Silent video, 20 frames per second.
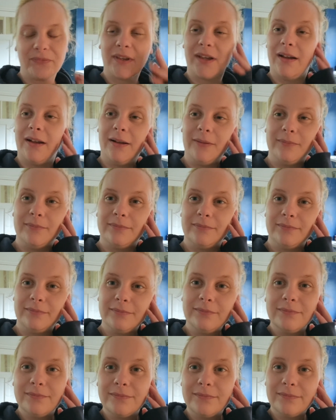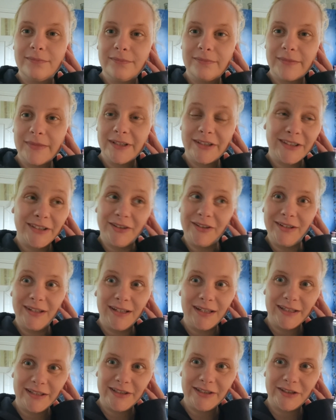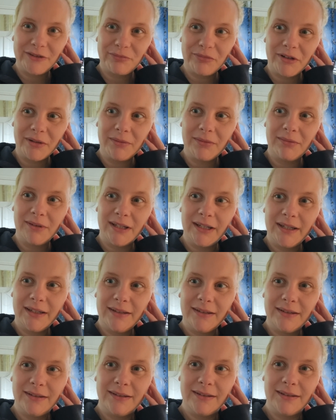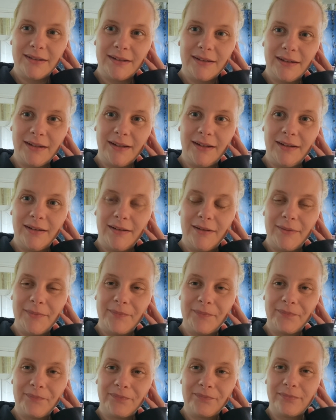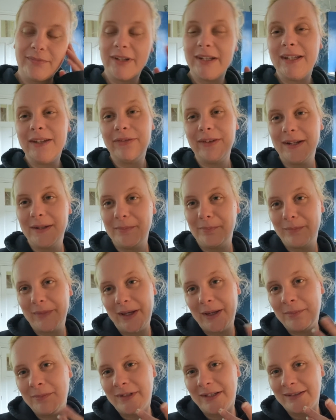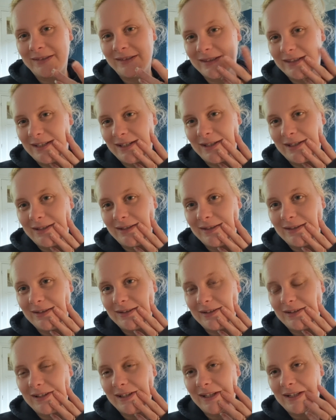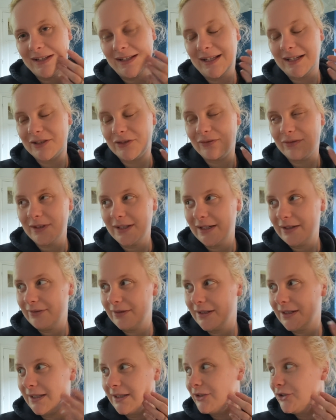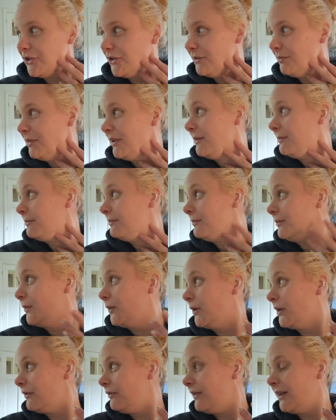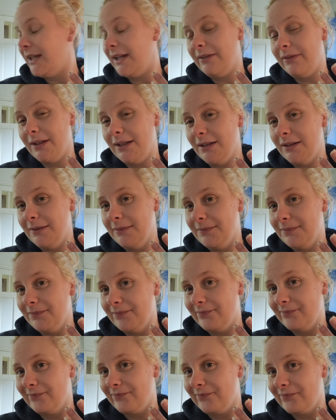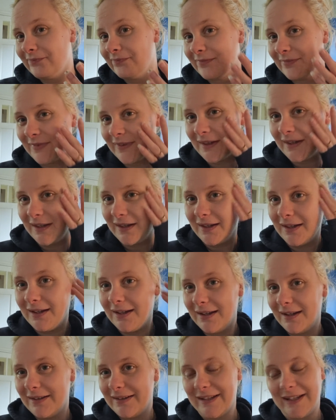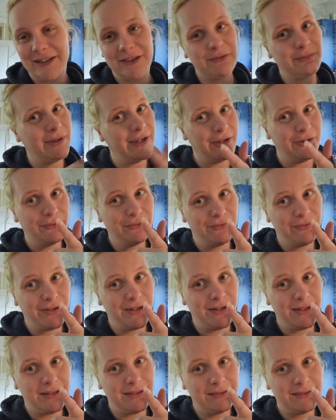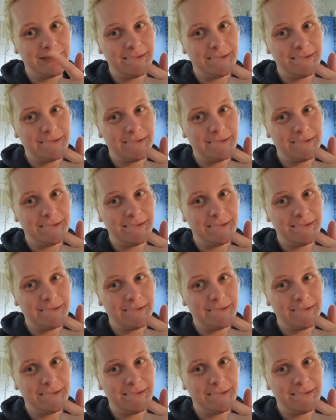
It's still delicious, probably. But if I'm then saying it lacks flavor, it should be more flavor. That's my own fault.